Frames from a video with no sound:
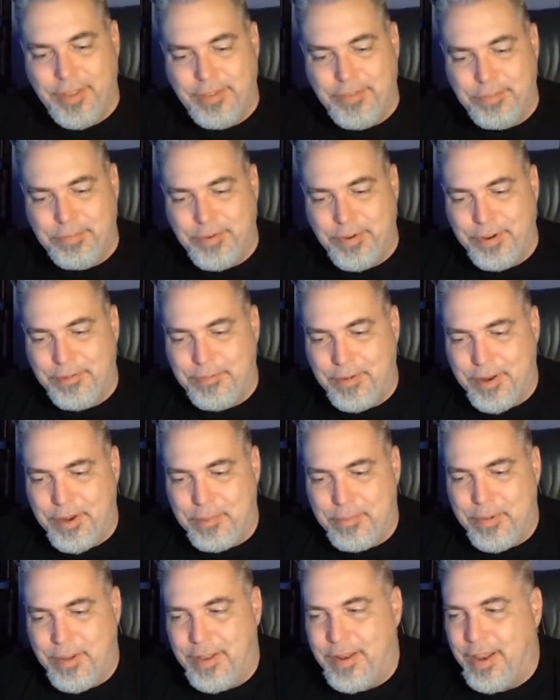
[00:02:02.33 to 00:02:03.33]
pretty funny,
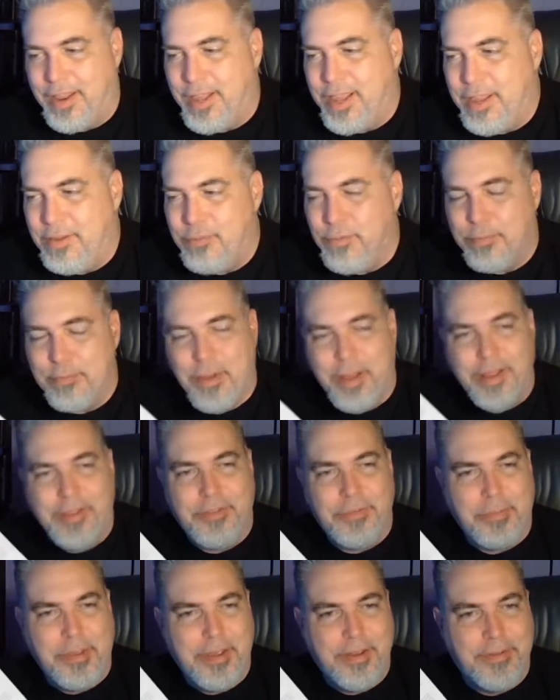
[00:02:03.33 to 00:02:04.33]
but he
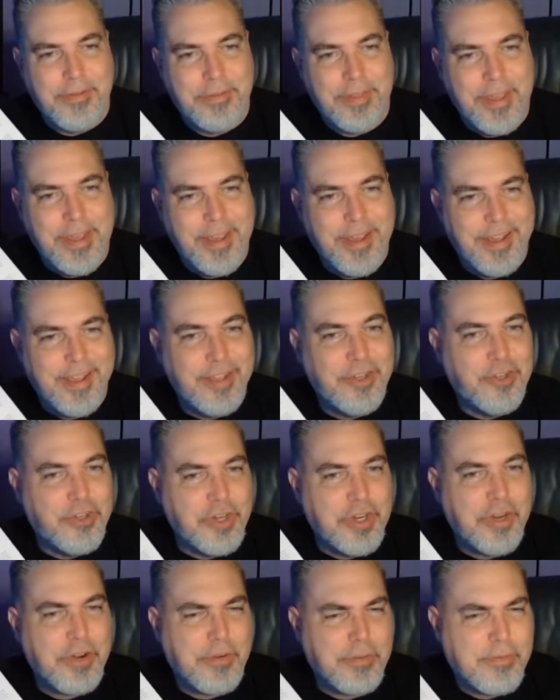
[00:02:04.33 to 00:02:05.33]
reminds me of the
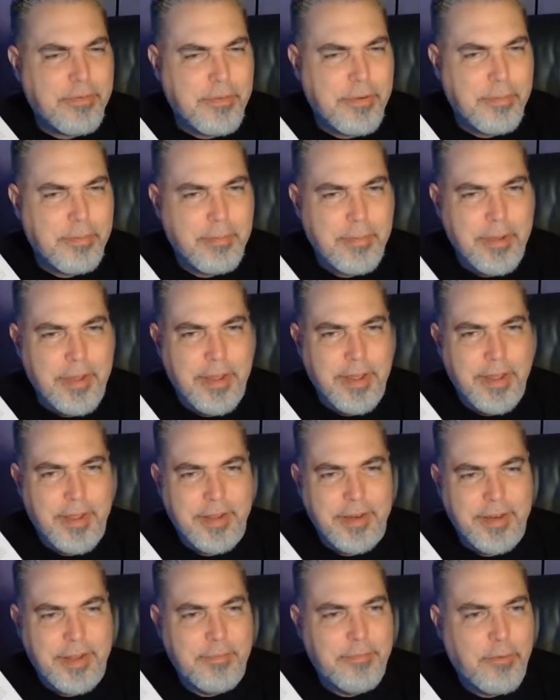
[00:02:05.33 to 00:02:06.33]
engineer
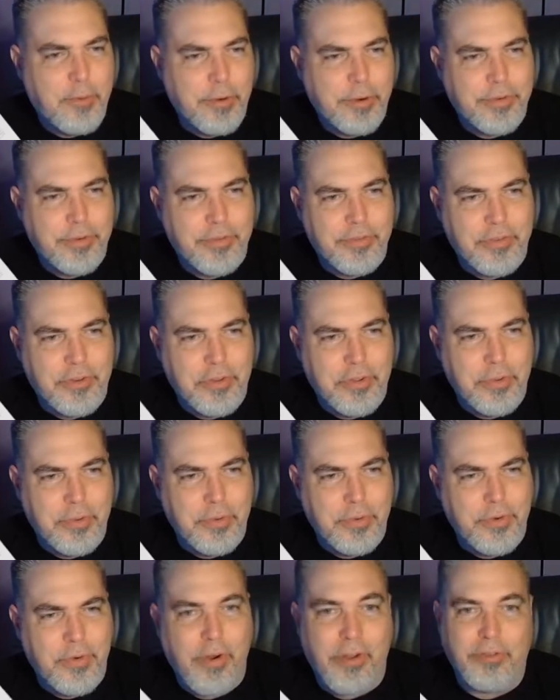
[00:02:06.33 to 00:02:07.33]
from Team Fortress
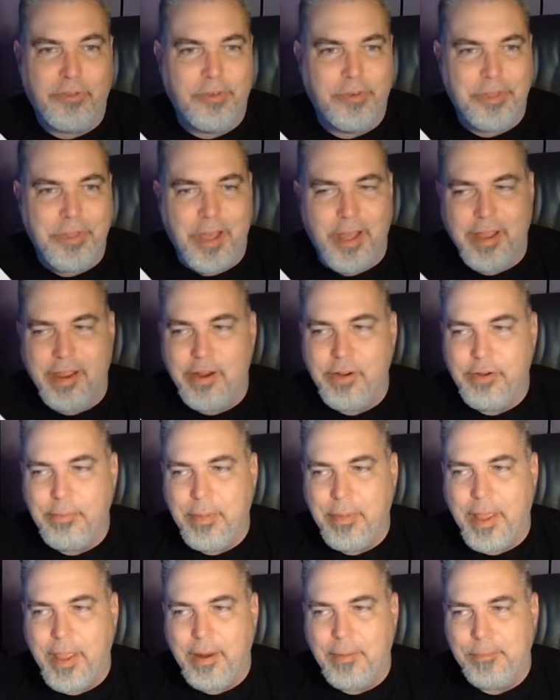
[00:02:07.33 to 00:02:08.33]
2 crossed with Iron
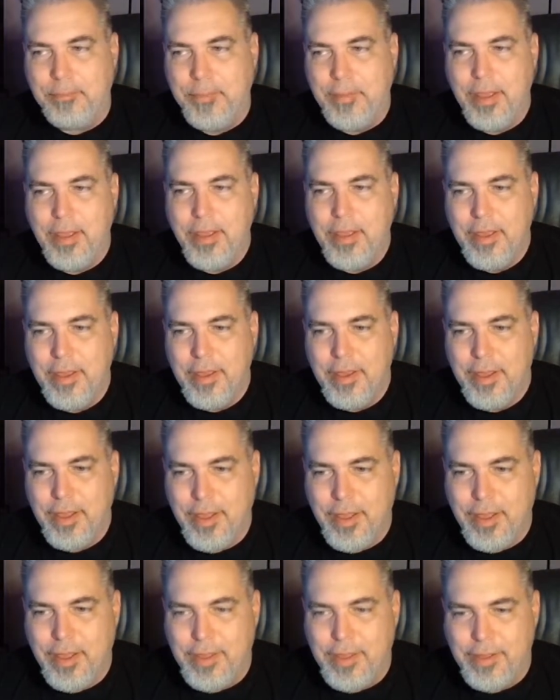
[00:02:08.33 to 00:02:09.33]
Man.
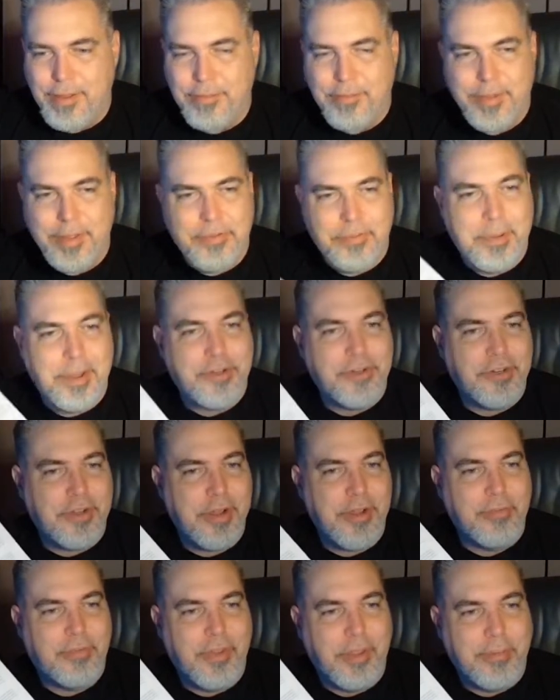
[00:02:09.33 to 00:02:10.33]
His picture
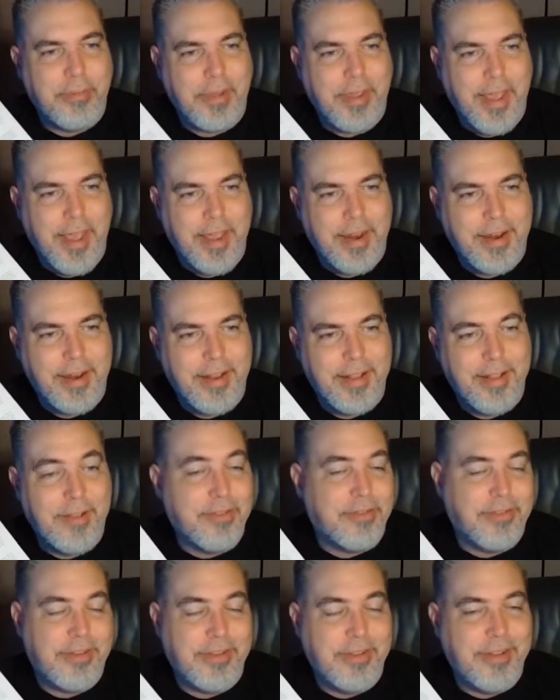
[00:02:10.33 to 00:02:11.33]
comes up again. It
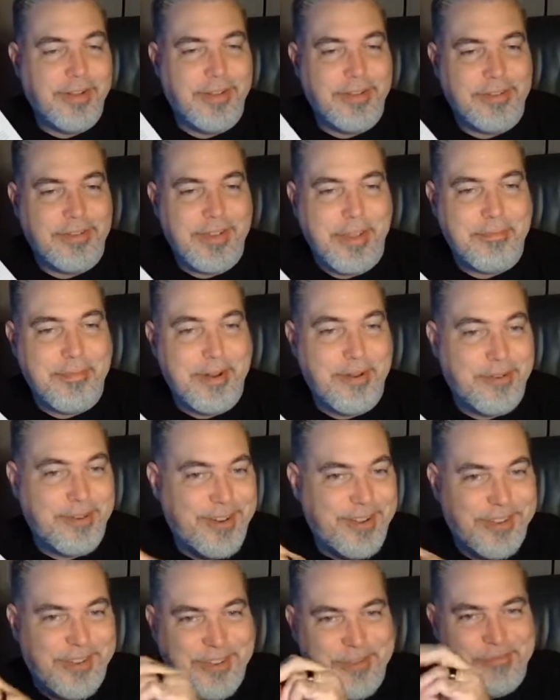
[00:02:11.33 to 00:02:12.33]
looks a lot better when
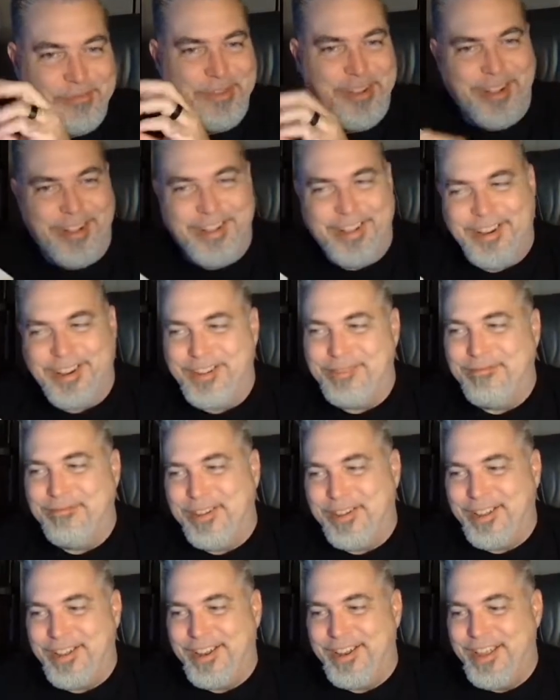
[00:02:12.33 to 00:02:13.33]
it's smaller,
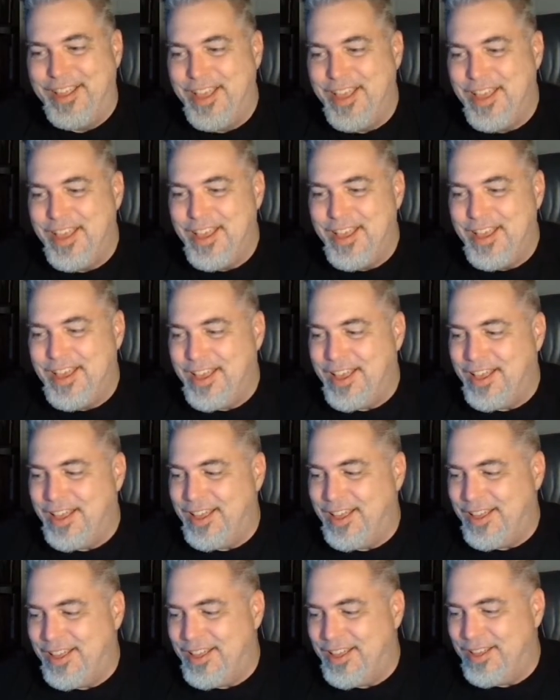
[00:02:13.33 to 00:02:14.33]
but
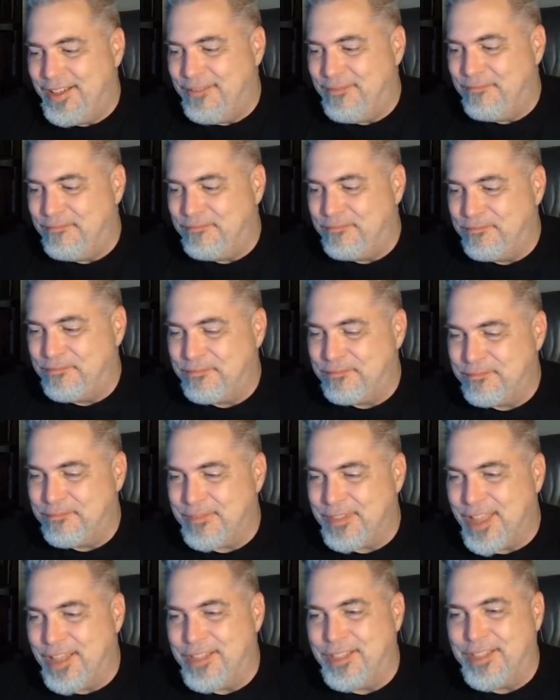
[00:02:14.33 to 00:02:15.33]
I
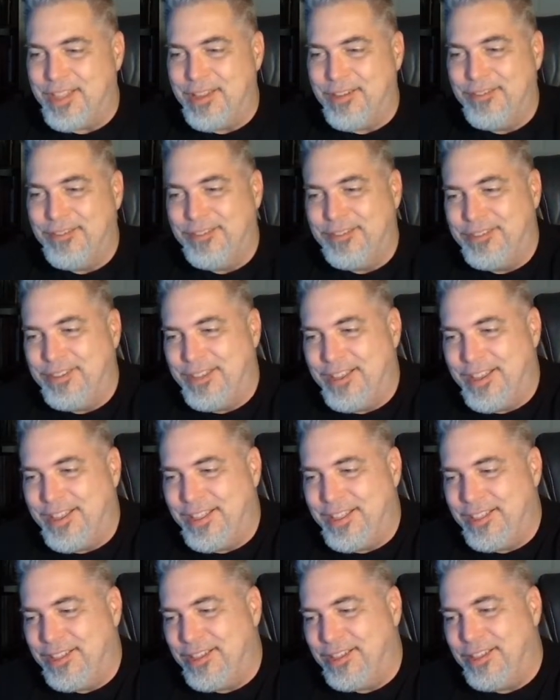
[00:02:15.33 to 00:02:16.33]
thought that was
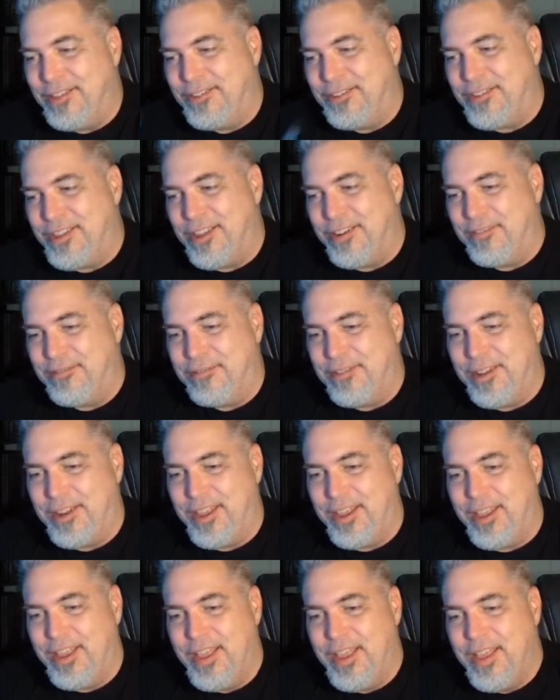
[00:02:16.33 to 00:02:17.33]
kind of funny.